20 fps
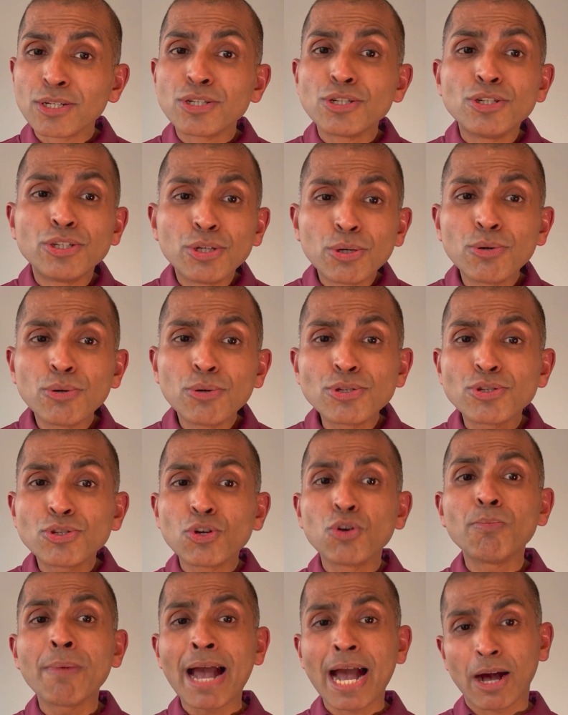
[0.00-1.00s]
Do
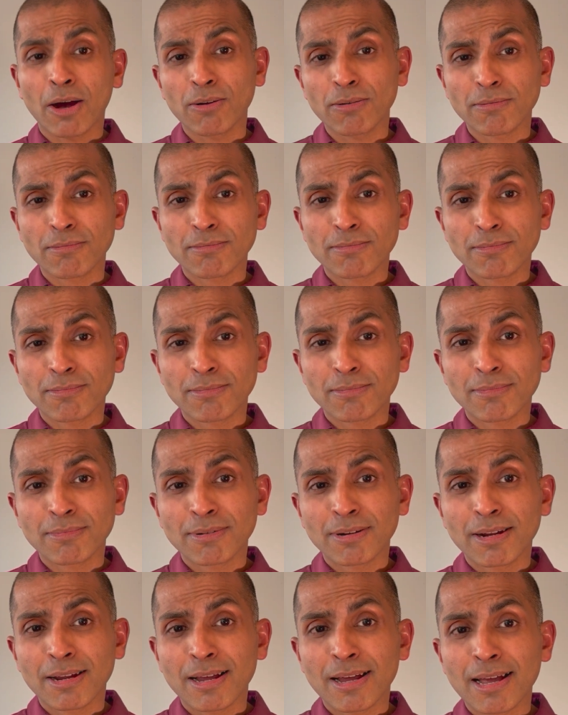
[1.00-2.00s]
zoom out
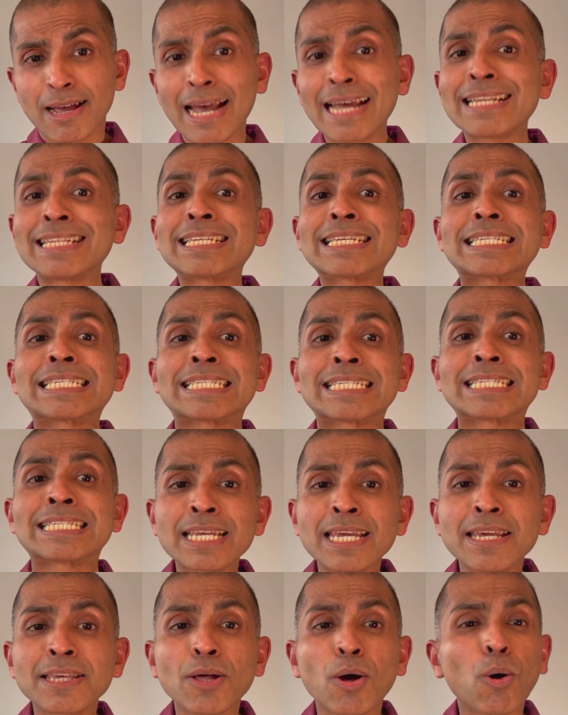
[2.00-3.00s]
and
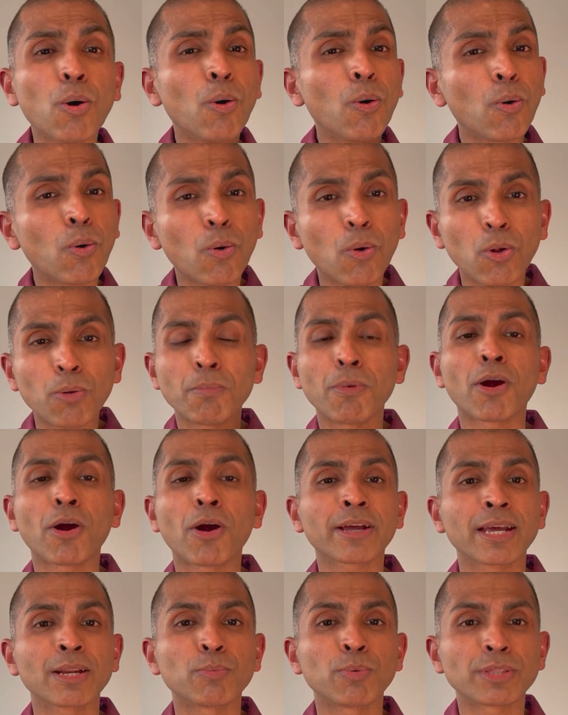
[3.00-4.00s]
see the whole
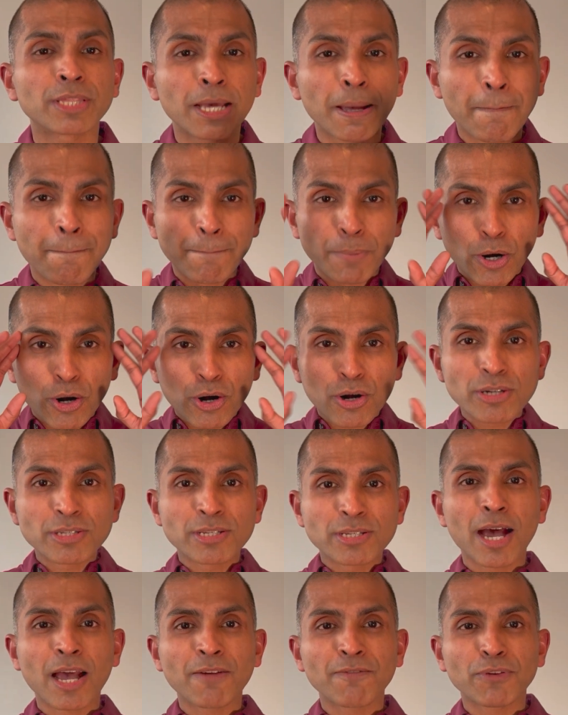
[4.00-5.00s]
market with a bird's
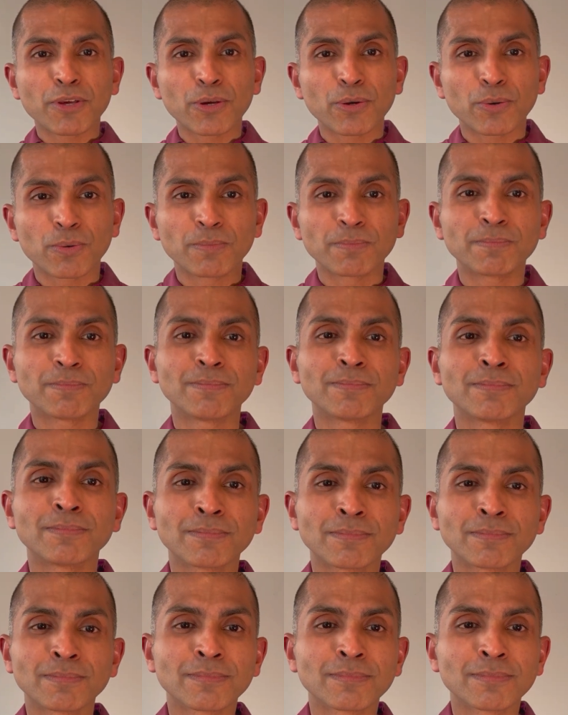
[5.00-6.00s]
eye view.
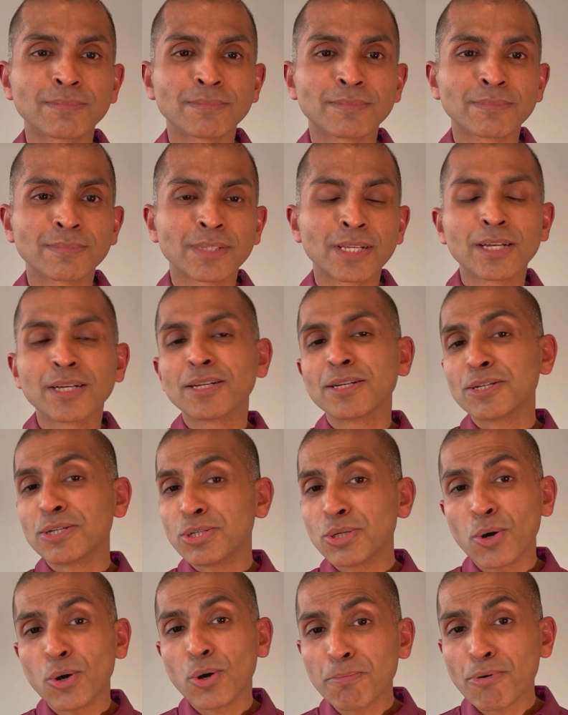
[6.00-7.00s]

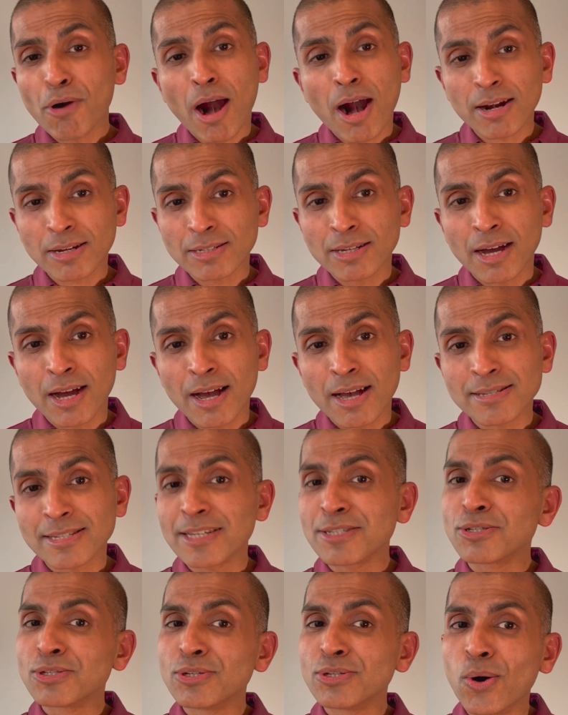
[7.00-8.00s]
Don't productize
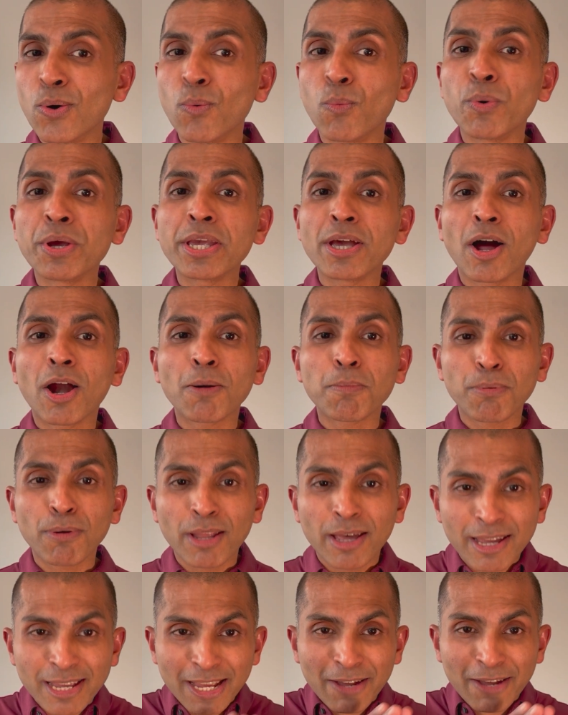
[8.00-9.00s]
as though we are
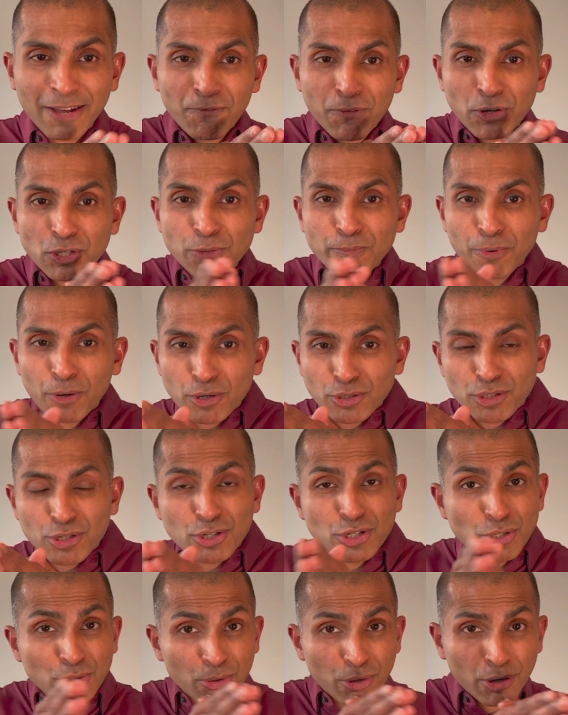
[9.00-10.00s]
playing a first-person
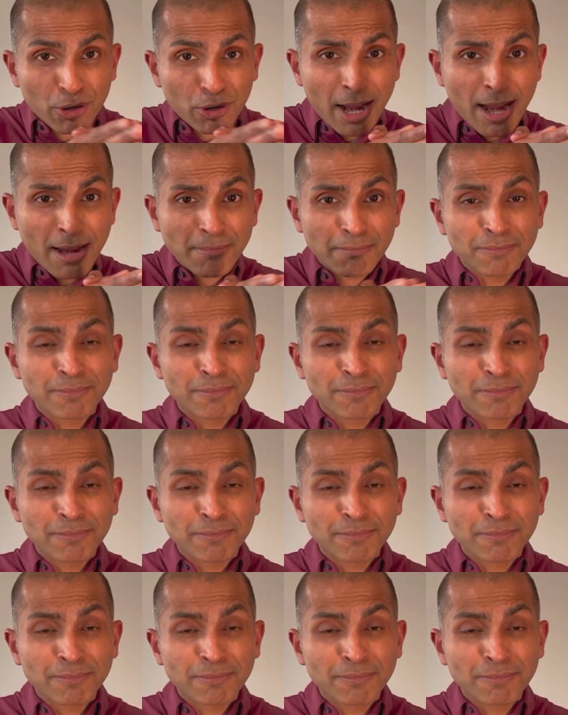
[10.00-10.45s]
shooter game.